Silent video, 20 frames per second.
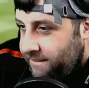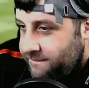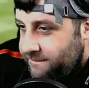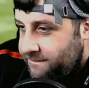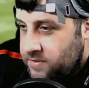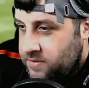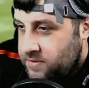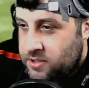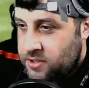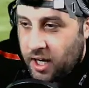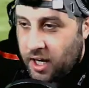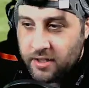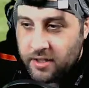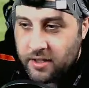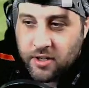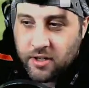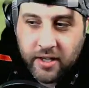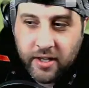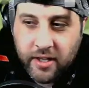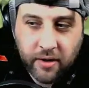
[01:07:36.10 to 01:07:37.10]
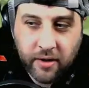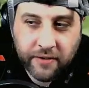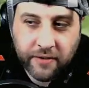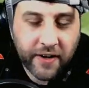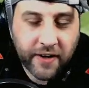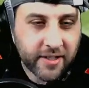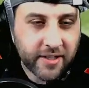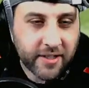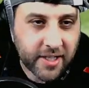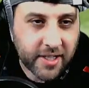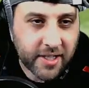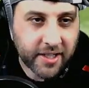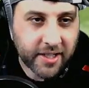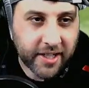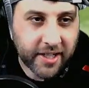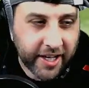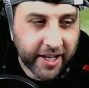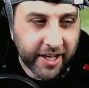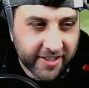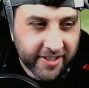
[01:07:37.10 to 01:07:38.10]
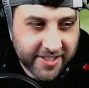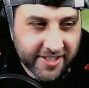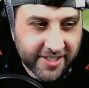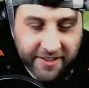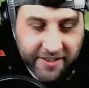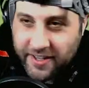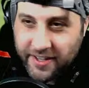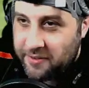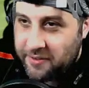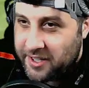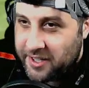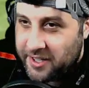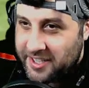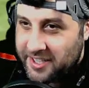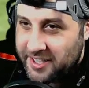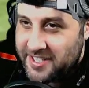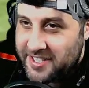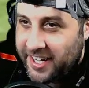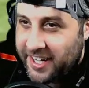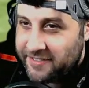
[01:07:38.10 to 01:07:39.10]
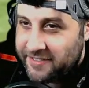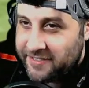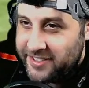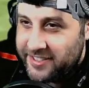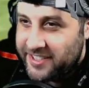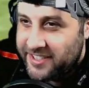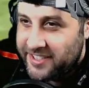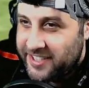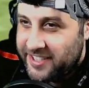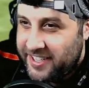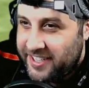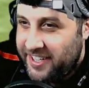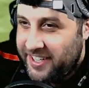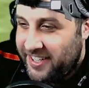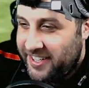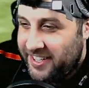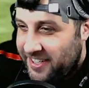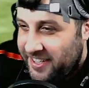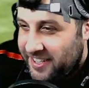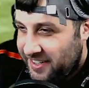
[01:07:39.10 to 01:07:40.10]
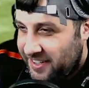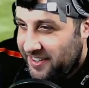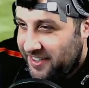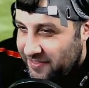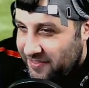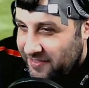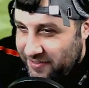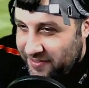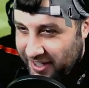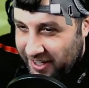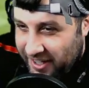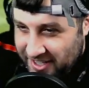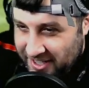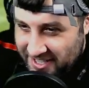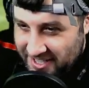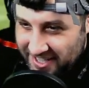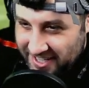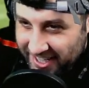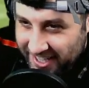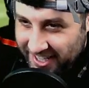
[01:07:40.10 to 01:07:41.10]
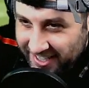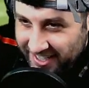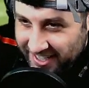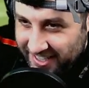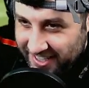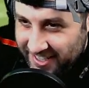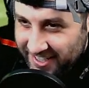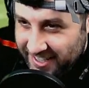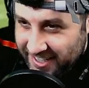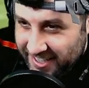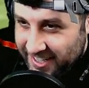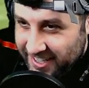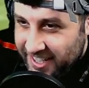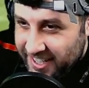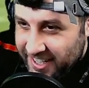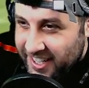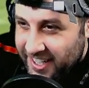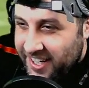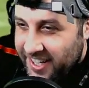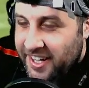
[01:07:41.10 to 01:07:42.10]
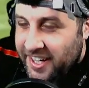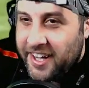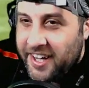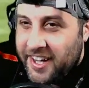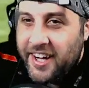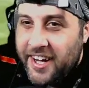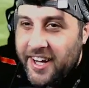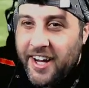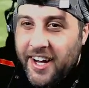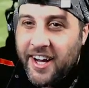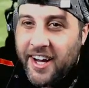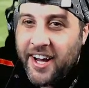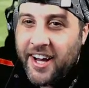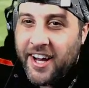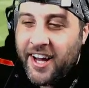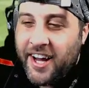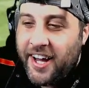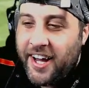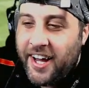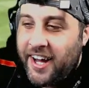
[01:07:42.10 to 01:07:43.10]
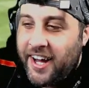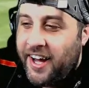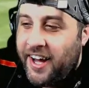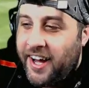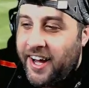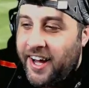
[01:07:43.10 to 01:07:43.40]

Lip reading: Try the OnlyFans link again. See if that works now. Fuck's sake. Right.